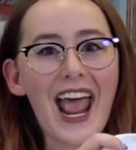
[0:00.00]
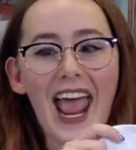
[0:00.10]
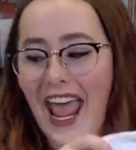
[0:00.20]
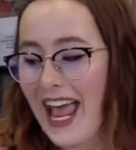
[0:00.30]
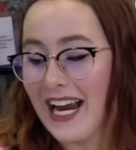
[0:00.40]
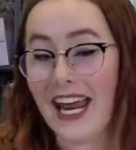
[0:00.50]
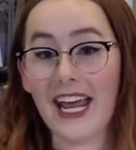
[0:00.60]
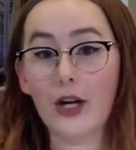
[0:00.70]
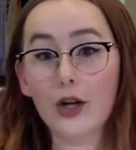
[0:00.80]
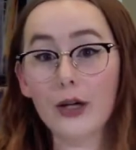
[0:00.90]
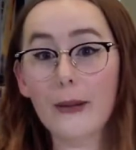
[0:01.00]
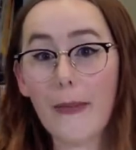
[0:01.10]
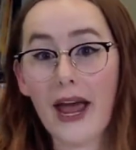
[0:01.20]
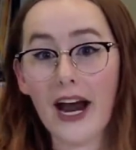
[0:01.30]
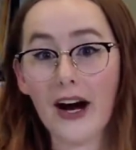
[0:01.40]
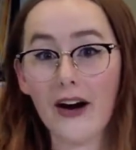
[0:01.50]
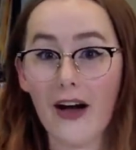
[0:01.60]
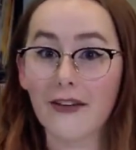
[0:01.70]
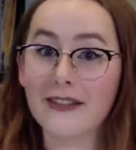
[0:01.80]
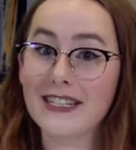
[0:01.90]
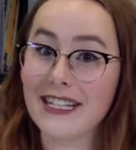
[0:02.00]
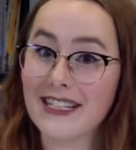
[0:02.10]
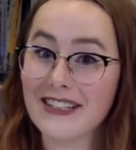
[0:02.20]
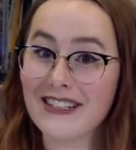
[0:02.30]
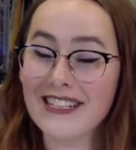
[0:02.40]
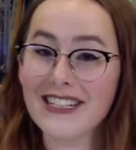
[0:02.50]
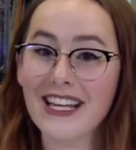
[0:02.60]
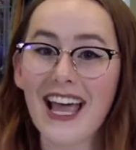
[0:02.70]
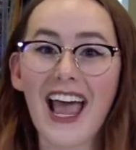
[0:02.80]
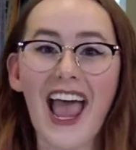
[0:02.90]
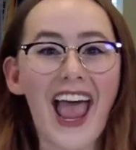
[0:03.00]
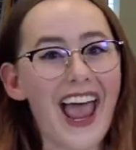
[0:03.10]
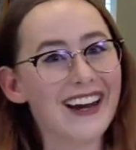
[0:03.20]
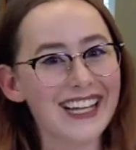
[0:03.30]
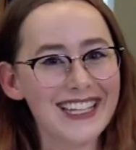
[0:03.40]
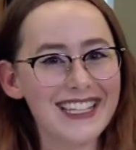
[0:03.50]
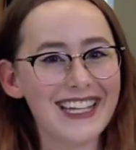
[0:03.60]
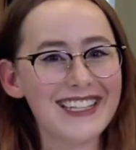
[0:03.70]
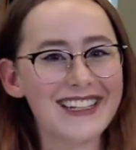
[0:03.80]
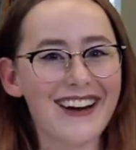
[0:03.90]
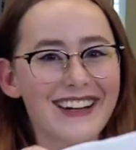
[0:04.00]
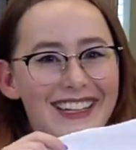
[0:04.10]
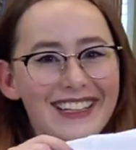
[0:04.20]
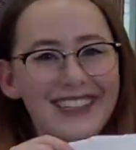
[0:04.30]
and a good pair of scissors, and let's get started.